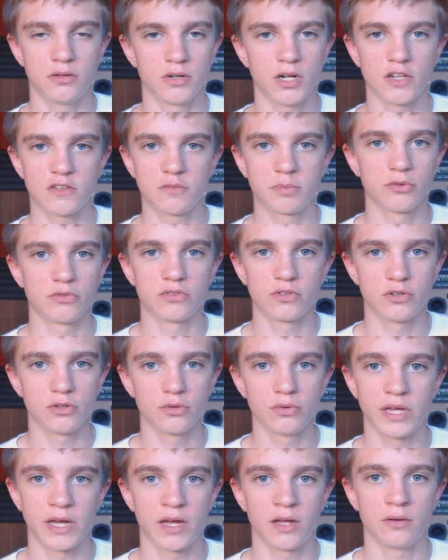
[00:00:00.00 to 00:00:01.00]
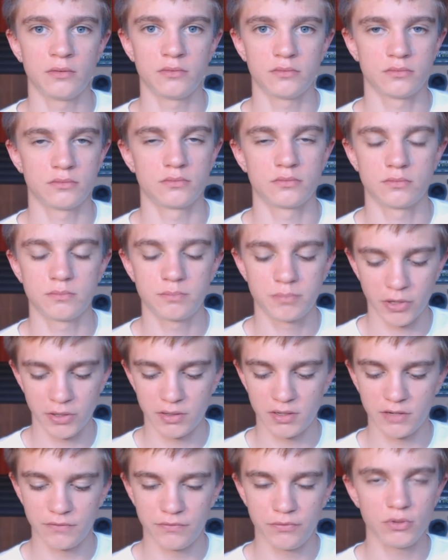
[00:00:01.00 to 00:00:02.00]
you're not supposed to do that,
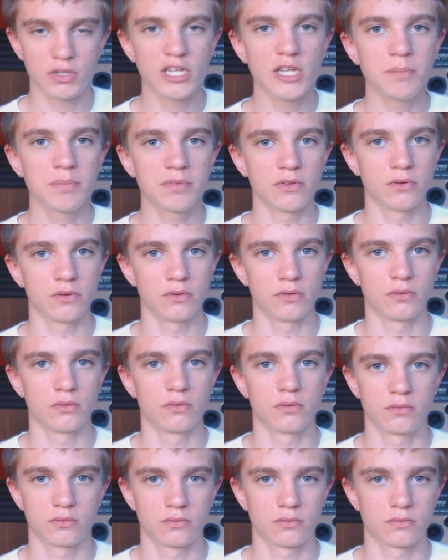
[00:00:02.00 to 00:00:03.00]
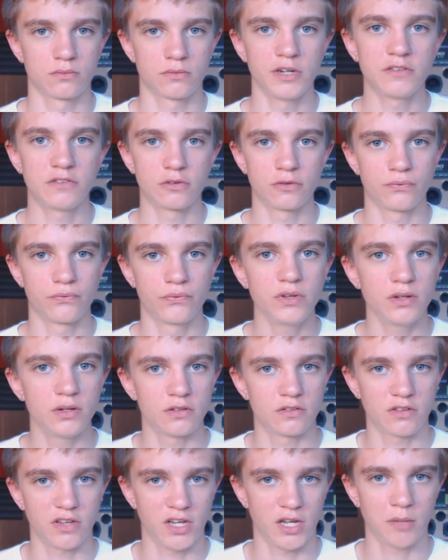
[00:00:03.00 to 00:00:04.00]
but if you keep the Razer
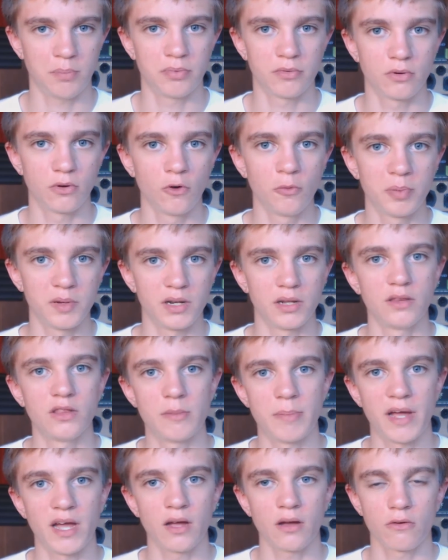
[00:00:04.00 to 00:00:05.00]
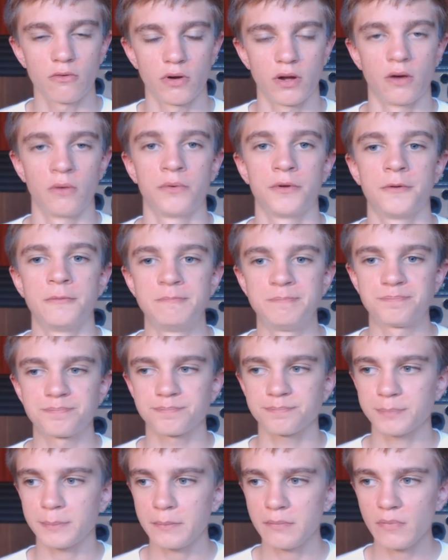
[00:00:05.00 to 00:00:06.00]
Fitness app open in the background
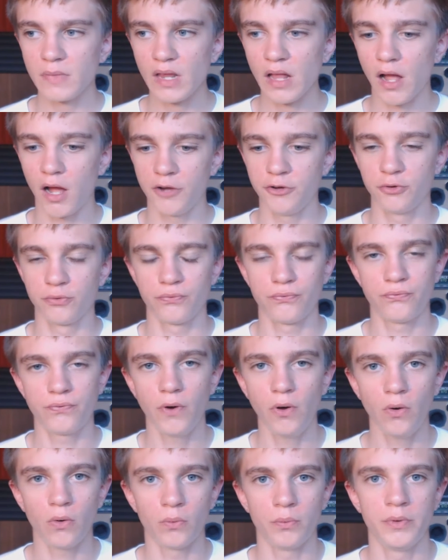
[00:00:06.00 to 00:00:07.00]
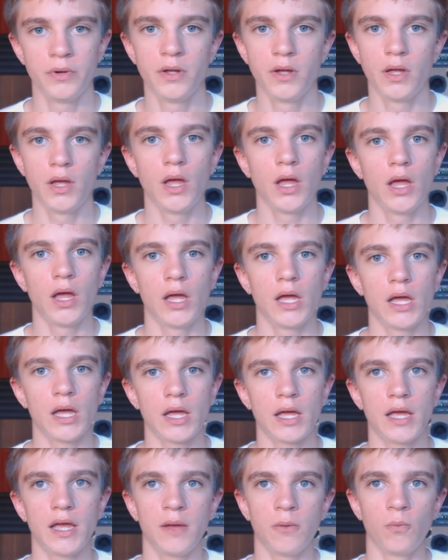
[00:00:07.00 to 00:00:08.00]
on your phone,
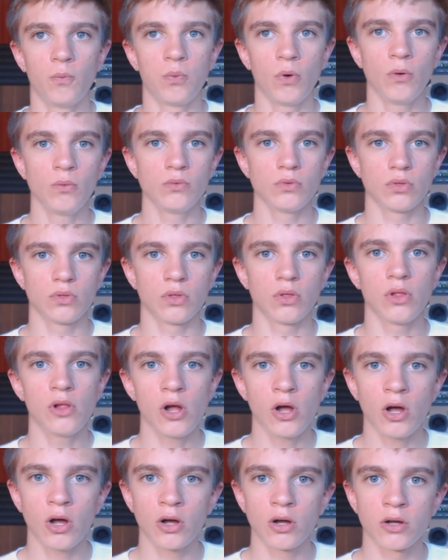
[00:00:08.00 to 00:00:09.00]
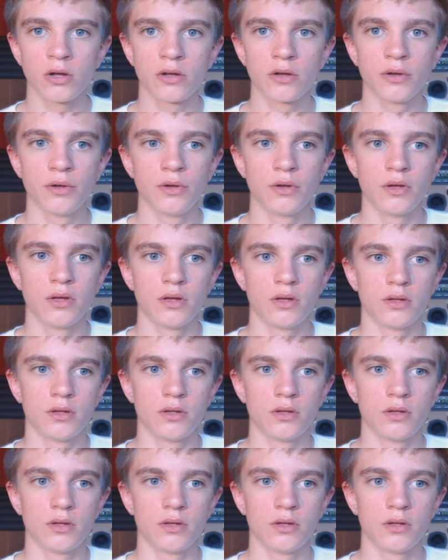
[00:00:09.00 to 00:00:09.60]
it won't log